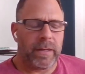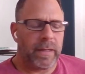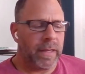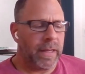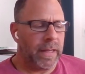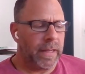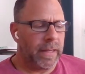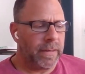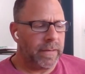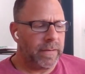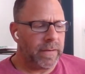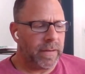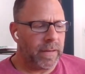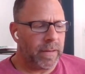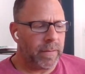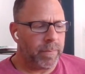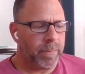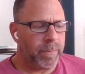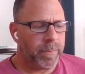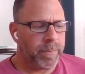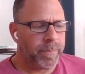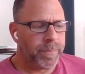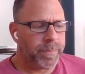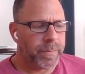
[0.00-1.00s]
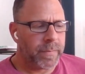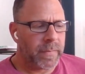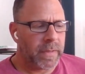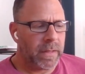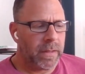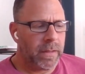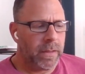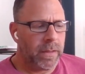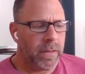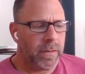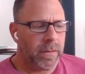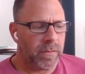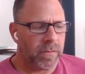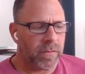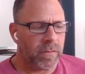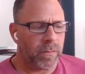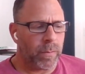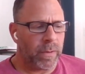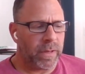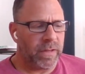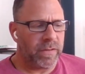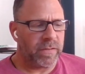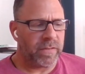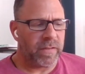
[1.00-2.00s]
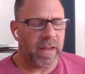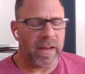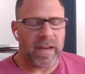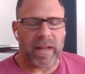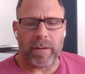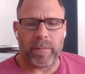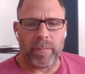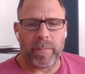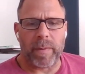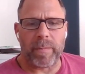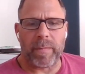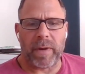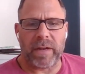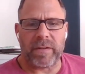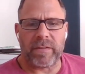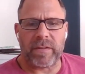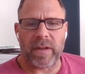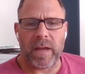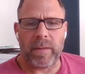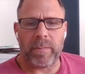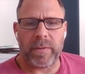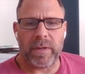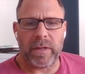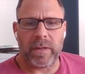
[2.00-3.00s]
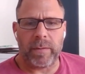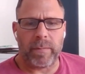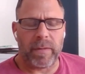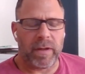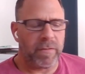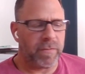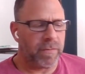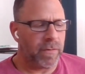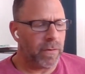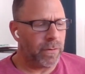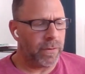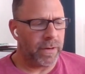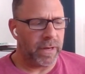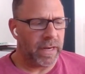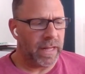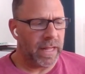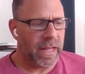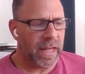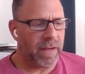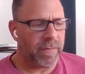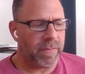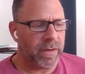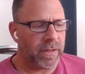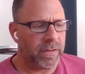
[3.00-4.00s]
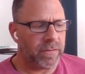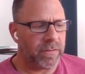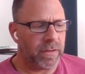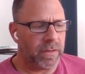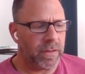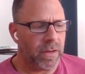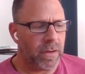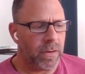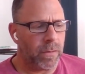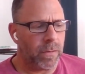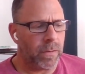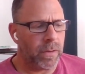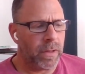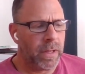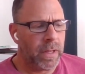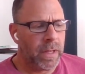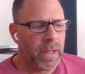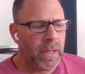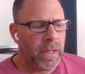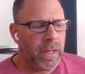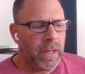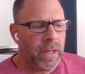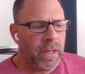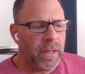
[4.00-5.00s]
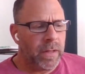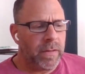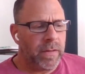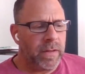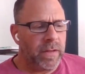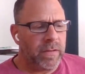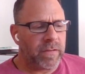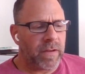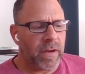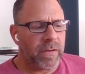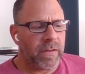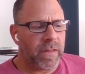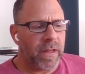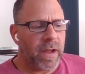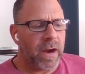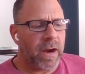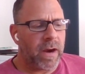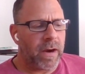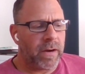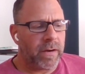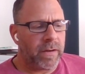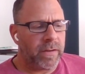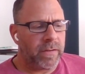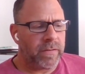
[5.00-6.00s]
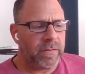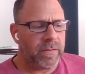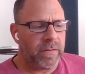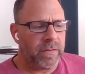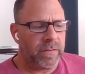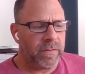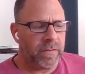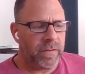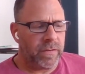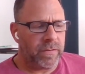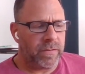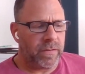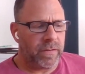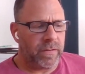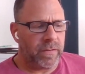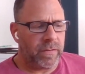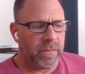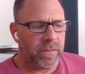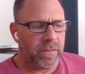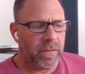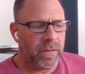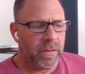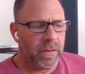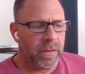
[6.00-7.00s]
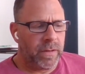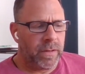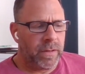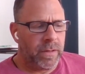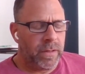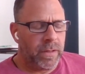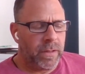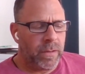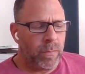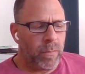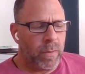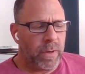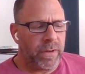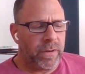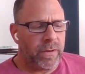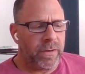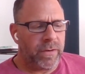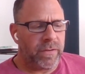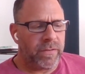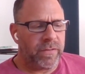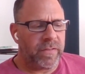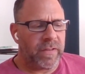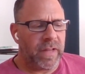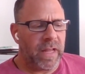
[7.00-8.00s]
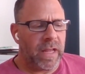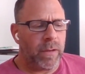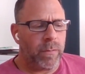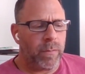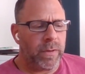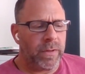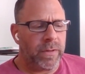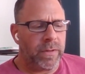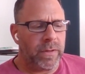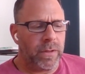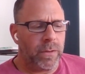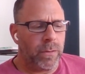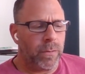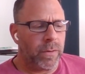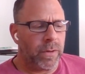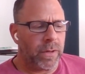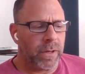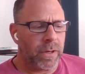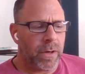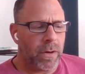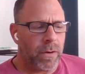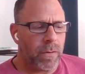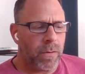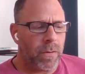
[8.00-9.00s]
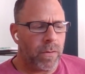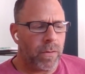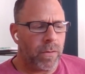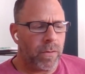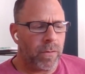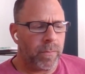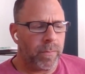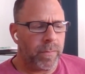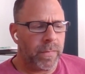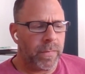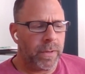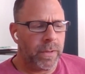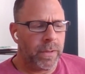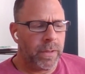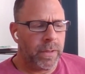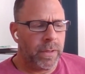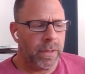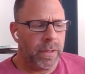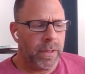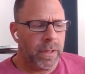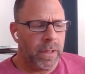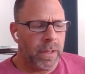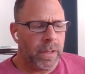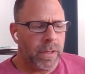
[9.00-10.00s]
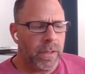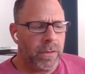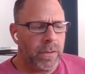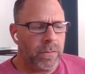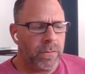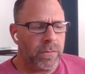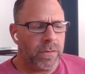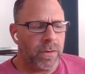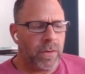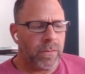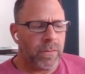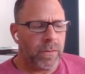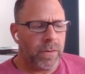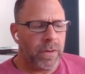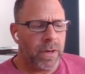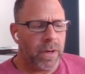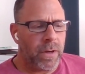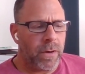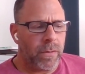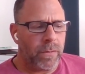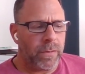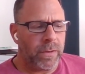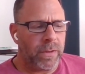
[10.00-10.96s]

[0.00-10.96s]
And this is what he said. I remember I typed it in my phone and I have it as a note. These are the hardest decisions, whether to stay with you or go home. You don't know.